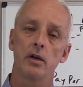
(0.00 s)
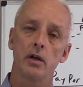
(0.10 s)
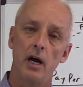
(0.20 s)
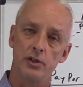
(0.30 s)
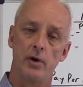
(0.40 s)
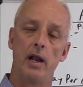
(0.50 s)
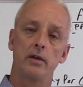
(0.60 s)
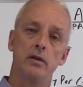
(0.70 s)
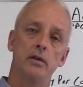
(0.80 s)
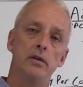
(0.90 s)

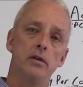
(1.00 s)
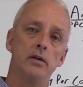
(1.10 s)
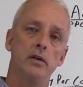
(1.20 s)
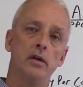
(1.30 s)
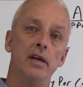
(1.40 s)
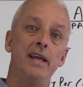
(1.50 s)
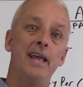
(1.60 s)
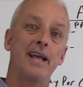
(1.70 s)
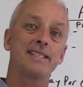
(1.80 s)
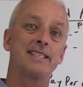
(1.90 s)
contract.
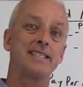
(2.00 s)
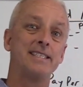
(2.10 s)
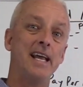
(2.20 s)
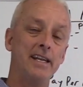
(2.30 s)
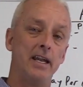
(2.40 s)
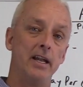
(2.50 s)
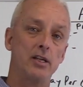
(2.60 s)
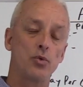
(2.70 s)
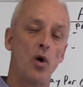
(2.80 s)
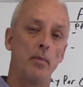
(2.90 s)
He extended
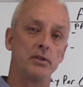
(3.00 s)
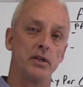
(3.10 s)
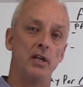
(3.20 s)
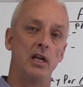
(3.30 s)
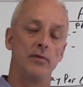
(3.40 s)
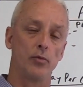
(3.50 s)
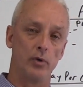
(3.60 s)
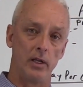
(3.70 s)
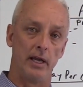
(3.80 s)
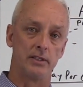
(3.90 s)
it 12 months and didn't even
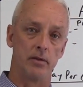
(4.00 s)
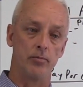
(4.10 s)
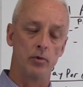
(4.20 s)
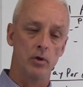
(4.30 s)
realize it.